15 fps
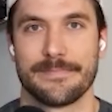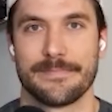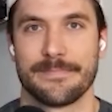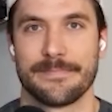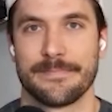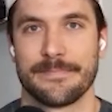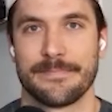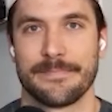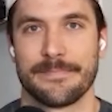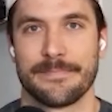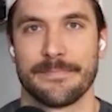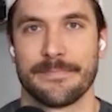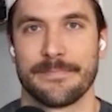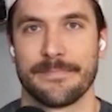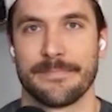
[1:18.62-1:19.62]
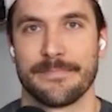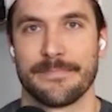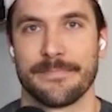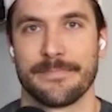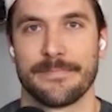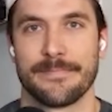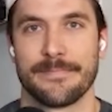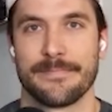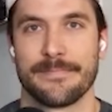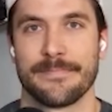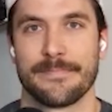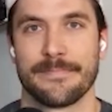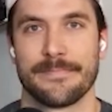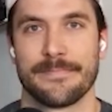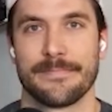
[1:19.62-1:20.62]

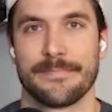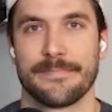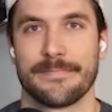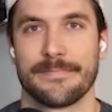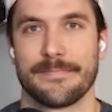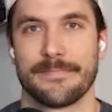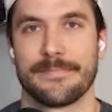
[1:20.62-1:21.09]
This person isn't speaking.